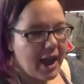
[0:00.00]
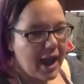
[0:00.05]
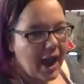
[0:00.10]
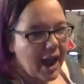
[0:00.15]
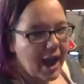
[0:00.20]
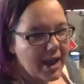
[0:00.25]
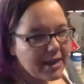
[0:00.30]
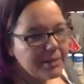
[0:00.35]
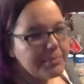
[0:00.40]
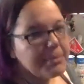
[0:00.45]

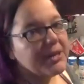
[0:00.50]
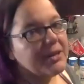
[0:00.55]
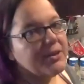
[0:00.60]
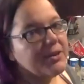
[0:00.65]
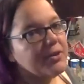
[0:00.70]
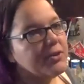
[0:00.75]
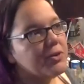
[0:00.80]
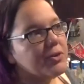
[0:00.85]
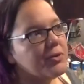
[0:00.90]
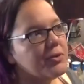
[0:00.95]
Anybody
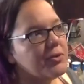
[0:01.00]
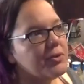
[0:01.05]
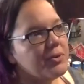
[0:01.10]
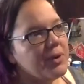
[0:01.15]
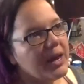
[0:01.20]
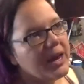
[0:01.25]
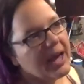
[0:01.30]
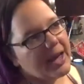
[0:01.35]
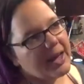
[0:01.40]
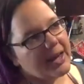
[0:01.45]
who
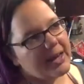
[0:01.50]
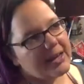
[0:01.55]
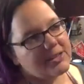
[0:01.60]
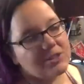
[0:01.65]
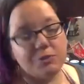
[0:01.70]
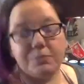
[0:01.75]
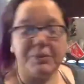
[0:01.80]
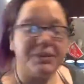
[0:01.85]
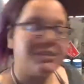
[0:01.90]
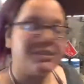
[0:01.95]
has
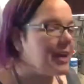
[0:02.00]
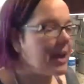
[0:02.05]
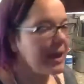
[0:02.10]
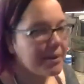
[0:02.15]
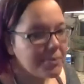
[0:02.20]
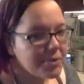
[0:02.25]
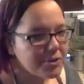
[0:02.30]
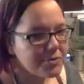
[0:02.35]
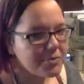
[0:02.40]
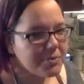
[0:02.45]
spent
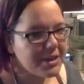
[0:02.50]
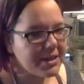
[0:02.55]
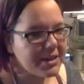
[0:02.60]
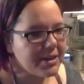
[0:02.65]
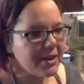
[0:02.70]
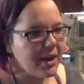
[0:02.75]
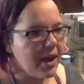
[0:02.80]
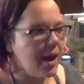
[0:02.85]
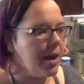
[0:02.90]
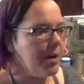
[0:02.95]
time with
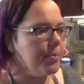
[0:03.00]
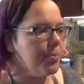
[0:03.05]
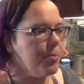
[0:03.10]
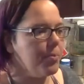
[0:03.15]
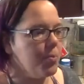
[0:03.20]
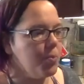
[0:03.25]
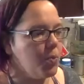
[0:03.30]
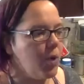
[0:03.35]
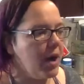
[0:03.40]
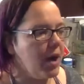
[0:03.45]
me um,
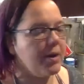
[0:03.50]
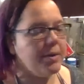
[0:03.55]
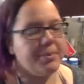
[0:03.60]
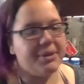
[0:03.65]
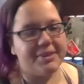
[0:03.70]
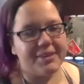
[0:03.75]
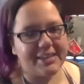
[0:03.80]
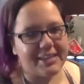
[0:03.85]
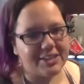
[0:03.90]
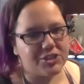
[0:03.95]
while I'm in
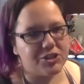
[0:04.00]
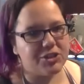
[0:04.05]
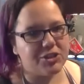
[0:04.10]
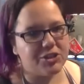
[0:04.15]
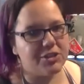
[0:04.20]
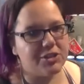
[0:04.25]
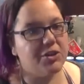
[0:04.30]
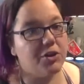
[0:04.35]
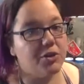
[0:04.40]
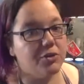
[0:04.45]
the kitchen
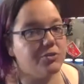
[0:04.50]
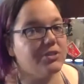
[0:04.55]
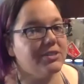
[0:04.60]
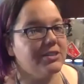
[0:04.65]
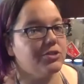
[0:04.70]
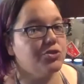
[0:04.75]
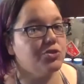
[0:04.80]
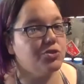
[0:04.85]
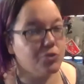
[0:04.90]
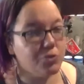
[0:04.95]
knows that
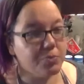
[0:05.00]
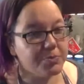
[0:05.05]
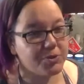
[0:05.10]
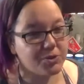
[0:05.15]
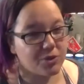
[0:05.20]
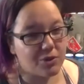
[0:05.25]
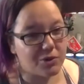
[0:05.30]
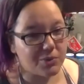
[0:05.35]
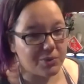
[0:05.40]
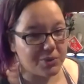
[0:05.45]
soups
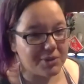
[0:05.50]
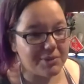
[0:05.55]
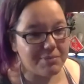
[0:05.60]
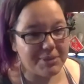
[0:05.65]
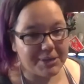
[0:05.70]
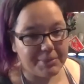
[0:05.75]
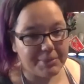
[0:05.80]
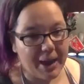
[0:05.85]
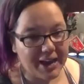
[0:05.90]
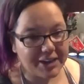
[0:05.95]
are a really
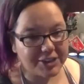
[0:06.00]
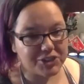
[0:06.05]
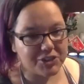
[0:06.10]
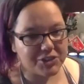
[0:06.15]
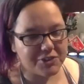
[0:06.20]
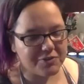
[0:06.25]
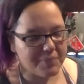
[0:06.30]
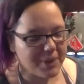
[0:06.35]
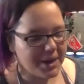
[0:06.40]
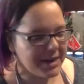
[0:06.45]
big passion
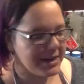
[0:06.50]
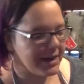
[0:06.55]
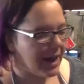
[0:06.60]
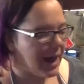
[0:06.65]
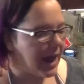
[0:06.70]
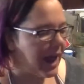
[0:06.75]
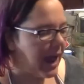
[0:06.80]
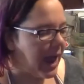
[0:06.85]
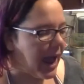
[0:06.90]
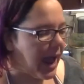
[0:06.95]
of mine.
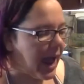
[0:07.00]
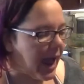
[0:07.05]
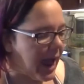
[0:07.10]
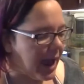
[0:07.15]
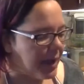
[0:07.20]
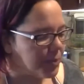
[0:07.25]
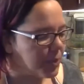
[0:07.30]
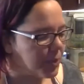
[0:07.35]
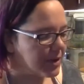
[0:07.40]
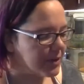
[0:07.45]

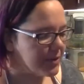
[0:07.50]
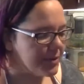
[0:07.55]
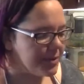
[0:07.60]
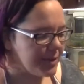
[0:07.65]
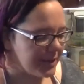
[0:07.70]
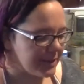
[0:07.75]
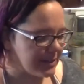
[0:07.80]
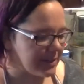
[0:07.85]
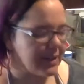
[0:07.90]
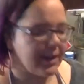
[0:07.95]
And one of the
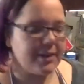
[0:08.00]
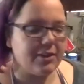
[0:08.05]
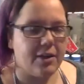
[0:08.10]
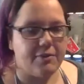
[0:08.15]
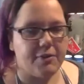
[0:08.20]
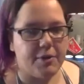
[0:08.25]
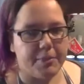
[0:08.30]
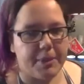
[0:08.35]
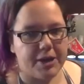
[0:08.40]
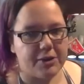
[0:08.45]
things that I love
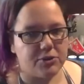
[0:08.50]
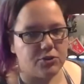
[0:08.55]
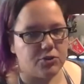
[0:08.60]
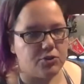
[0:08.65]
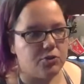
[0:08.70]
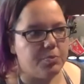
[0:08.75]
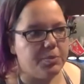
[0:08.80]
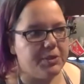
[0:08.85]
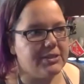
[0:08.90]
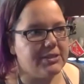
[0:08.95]
about
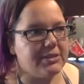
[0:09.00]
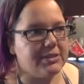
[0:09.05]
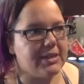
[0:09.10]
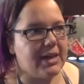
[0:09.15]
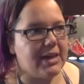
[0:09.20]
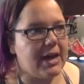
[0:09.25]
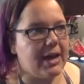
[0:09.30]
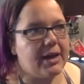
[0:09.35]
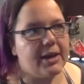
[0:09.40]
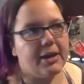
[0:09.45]
soup is
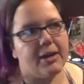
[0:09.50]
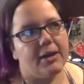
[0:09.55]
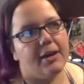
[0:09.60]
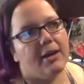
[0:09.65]
that,